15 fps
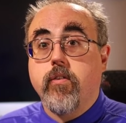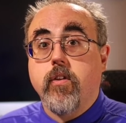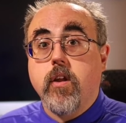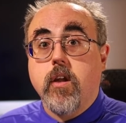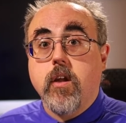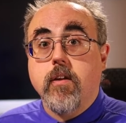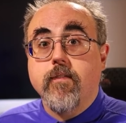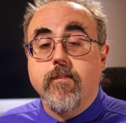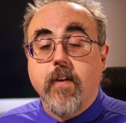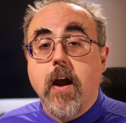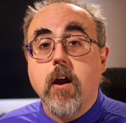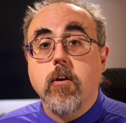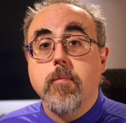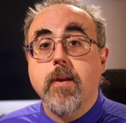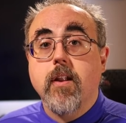the
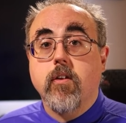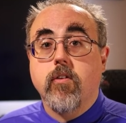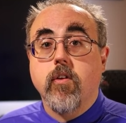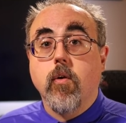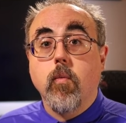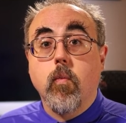environment, the